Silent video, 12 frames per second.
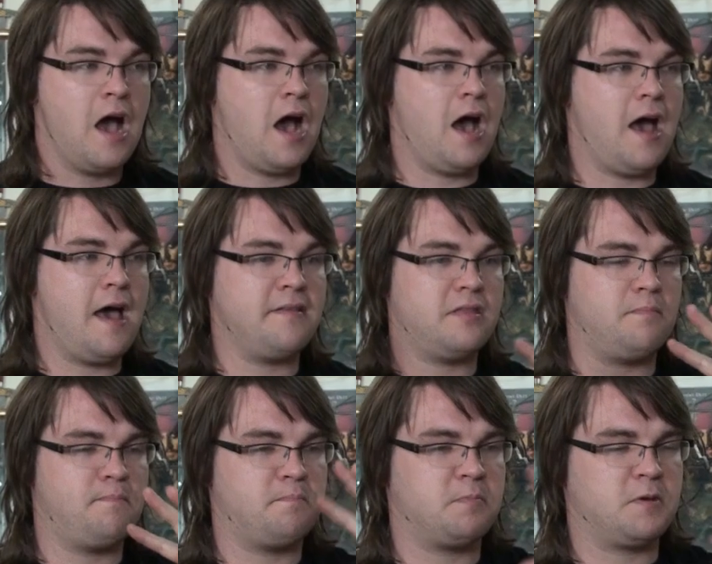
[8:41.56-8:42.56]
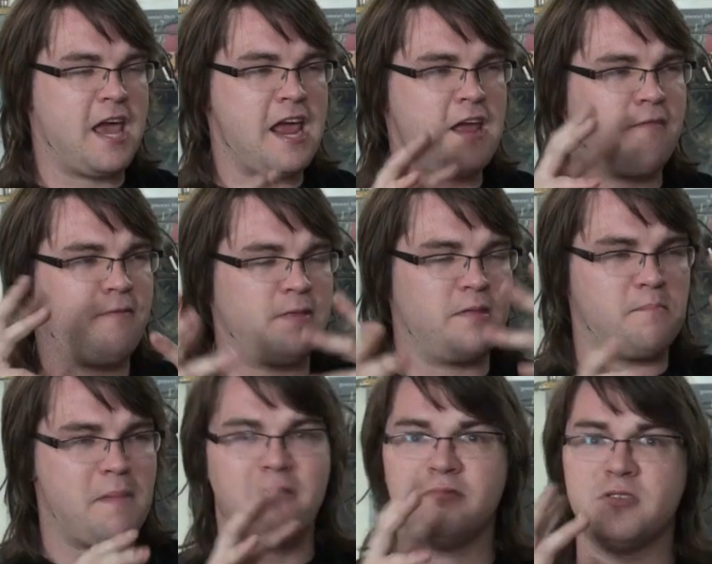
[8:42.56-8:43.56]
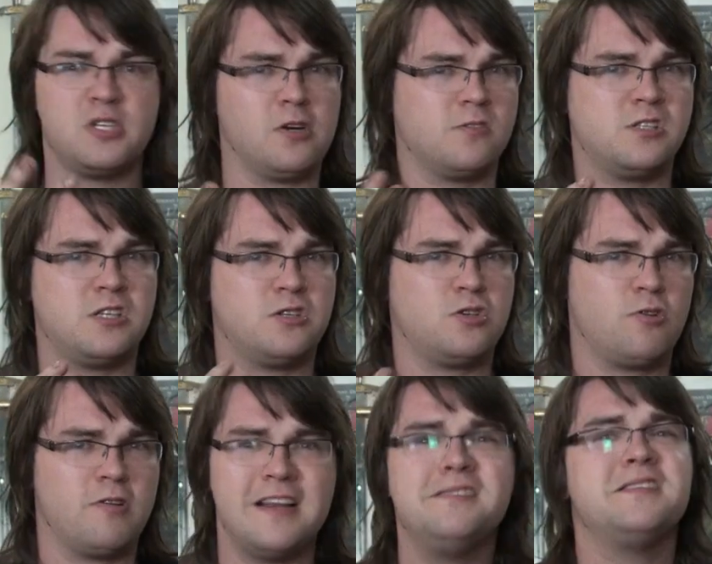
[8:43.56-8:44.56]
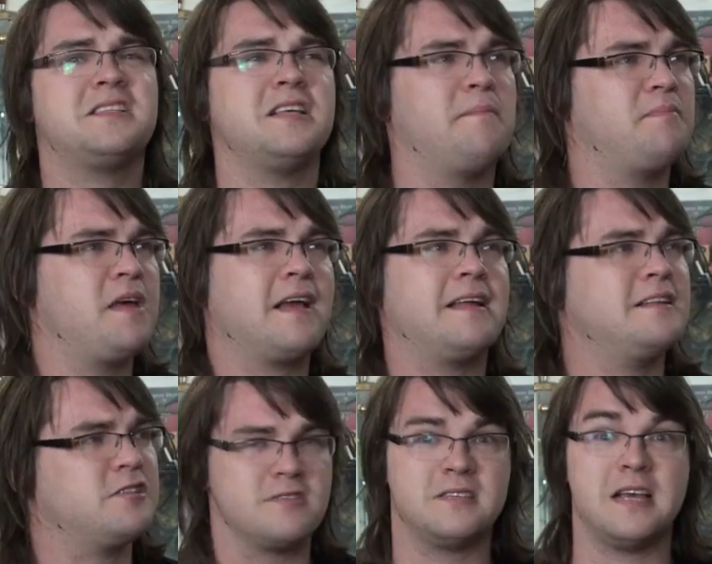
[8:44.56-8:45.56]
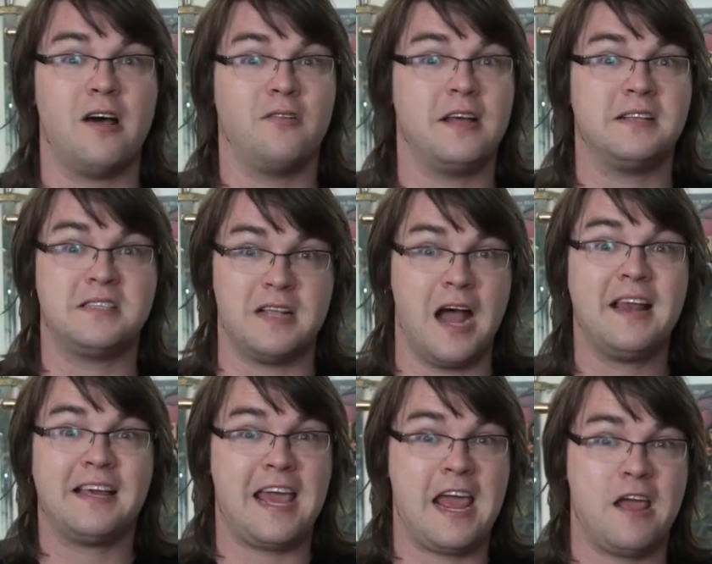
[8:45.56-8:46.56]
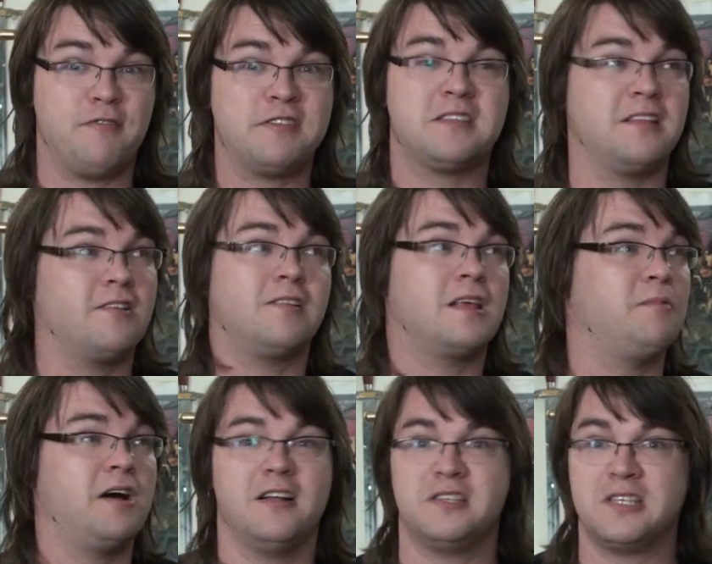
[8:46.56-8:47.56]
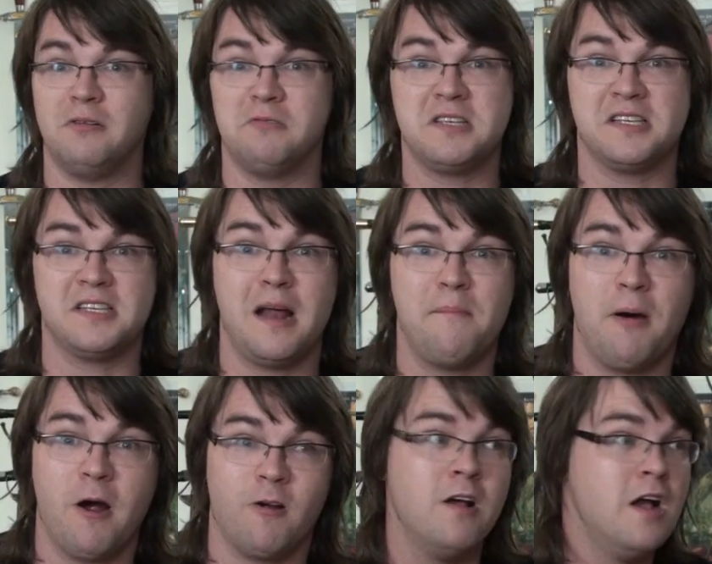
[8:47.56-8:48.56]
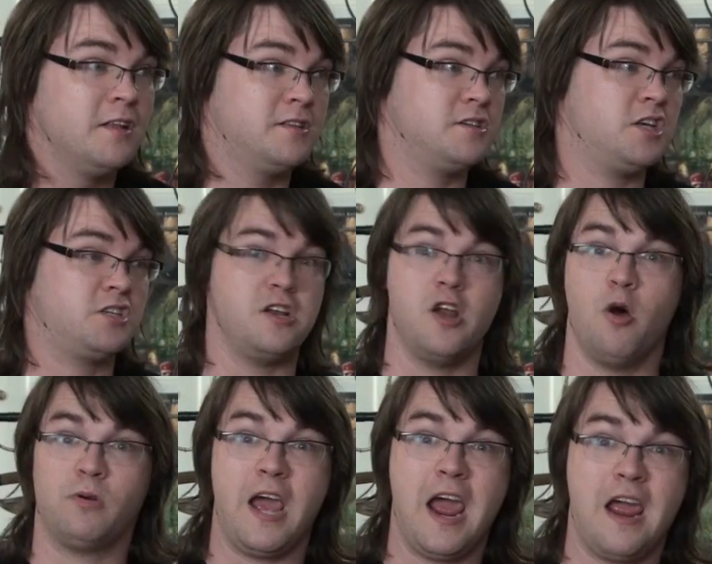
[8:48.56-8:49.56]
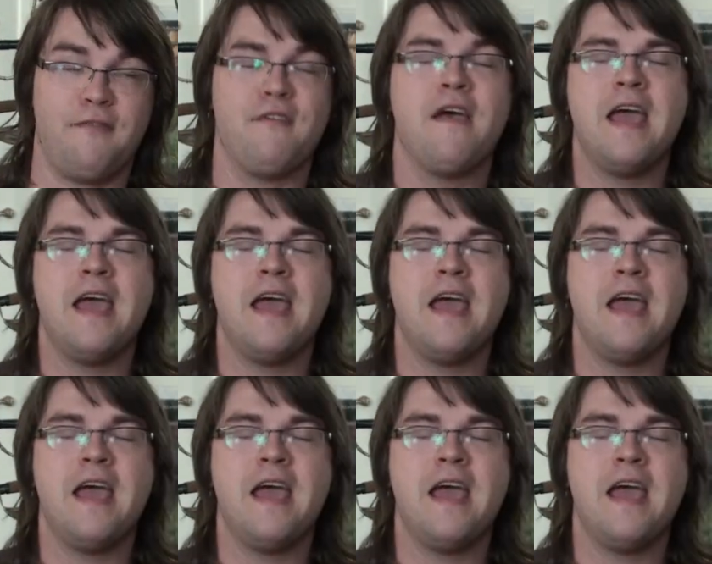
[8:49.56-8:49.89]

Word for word: uh, the cave and the mountain starts to turn into something, and it turns out it's not a cave. It's literally what Han Solo says in Empire. This isn't no cave.